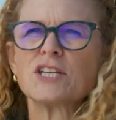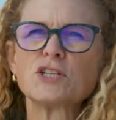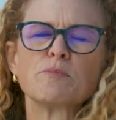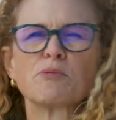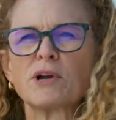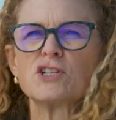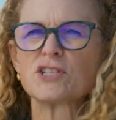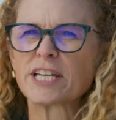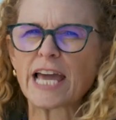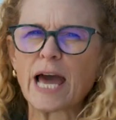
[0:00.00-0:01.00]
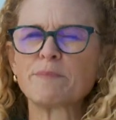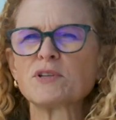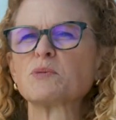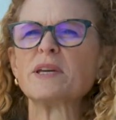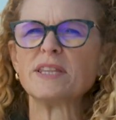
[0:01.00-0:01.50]
to bridge the gap
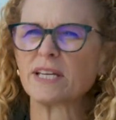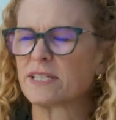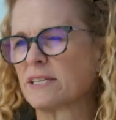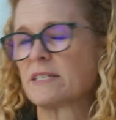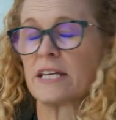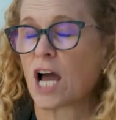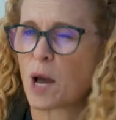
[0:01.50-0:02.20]
between the existing